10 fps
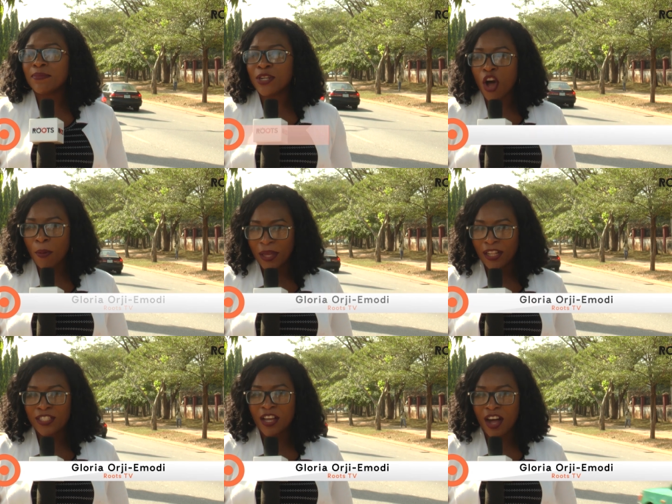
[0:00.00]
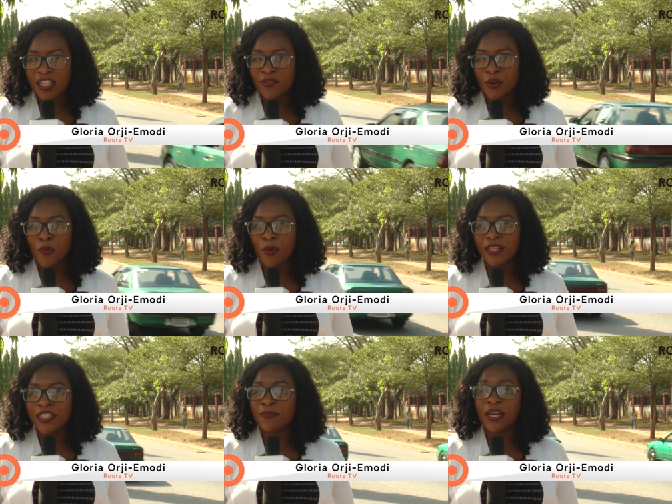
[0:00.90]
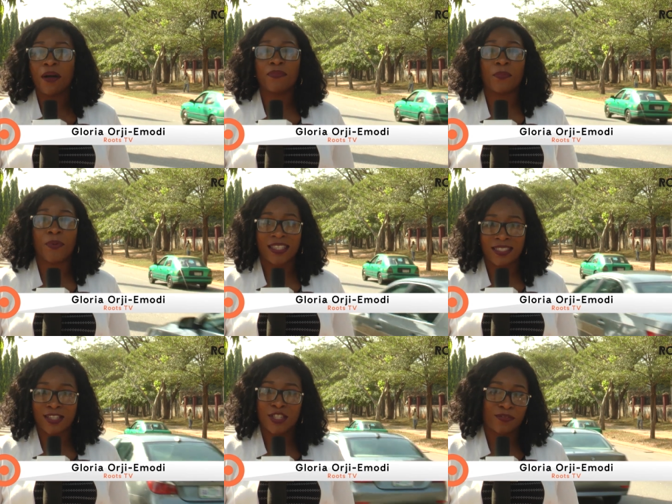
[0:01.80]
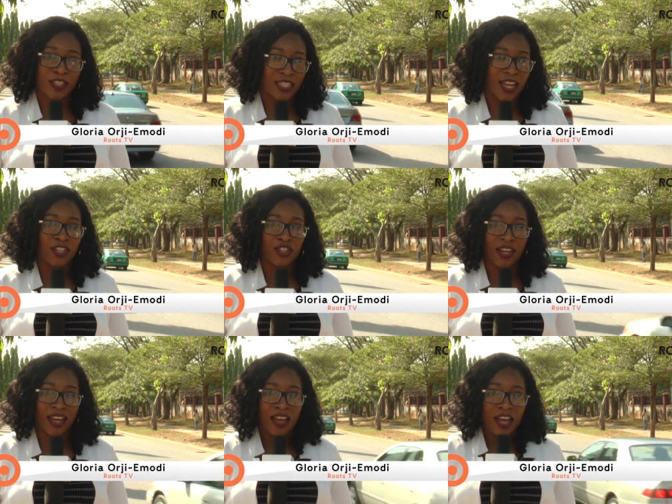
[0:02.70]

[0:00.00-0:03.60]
an uphill task for a woman to become the president of this country.